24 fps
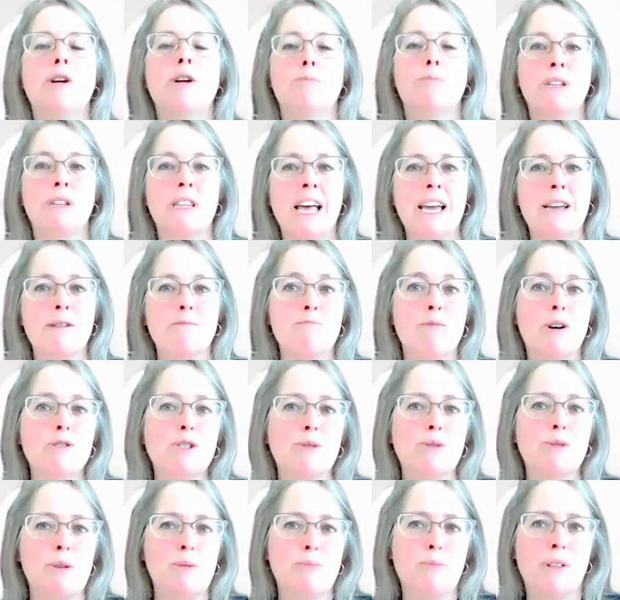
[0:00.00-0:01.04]
But like
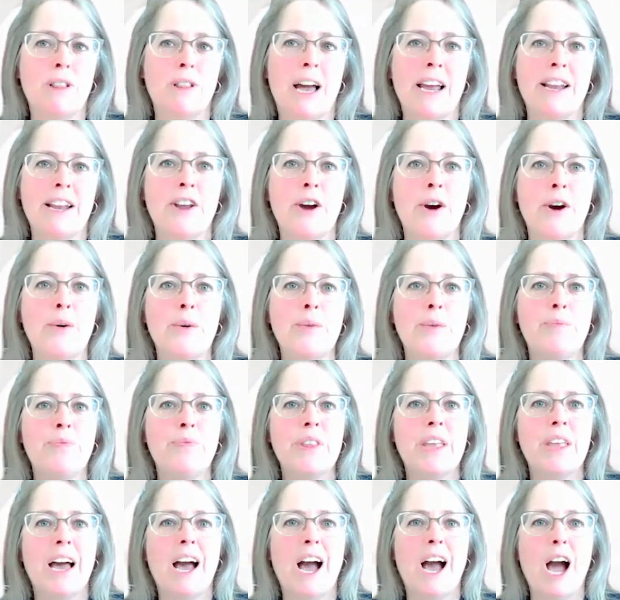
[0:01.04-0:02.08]
most people I know,
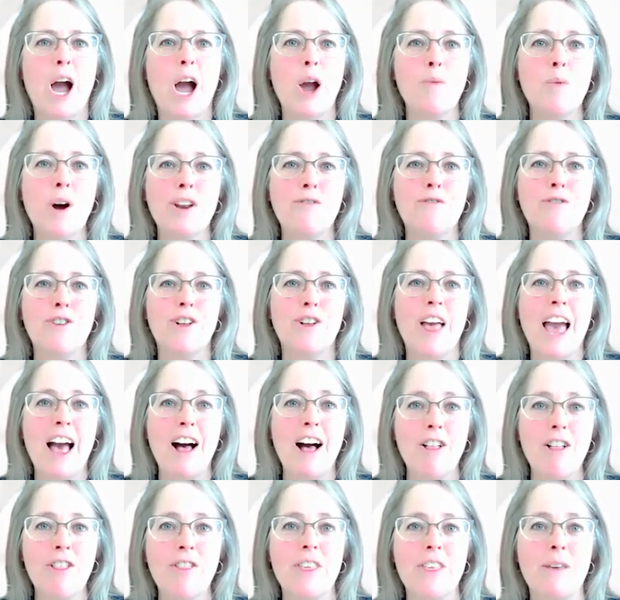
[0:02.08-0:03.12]
I want to feel
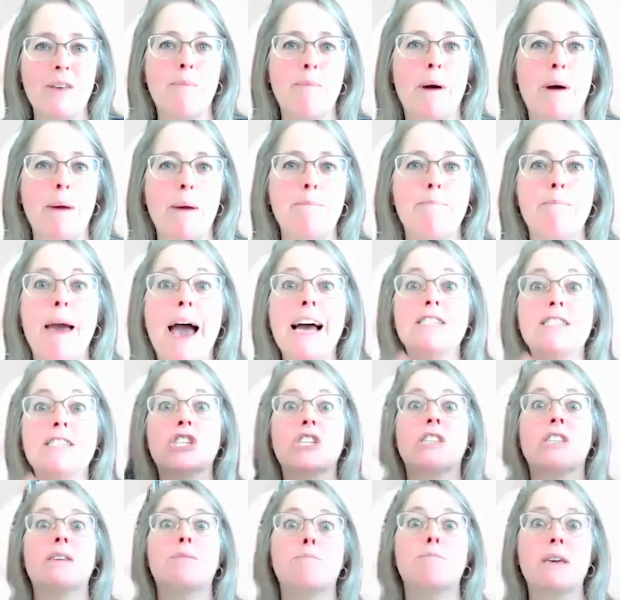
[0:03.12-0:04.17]
healthy by
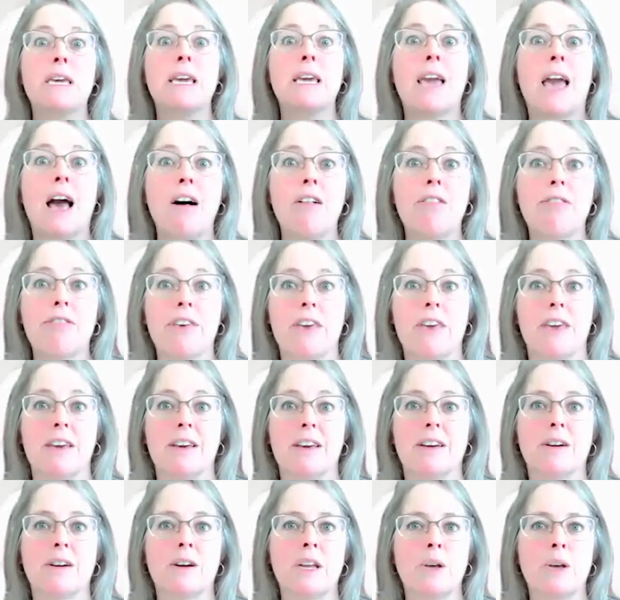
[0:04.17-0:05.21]
magically being healthy
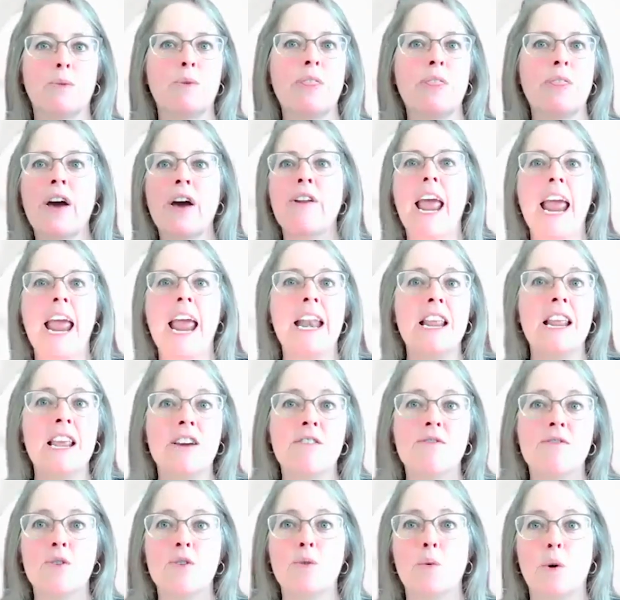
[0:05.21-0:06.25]
without any
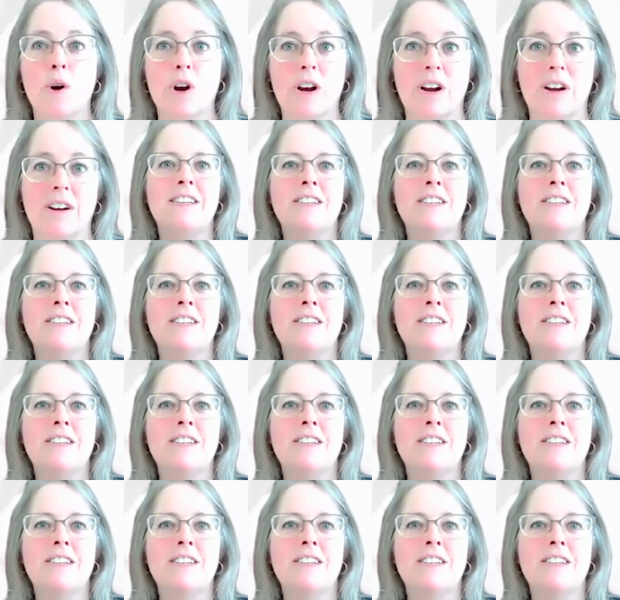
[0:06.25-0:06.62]
of the work.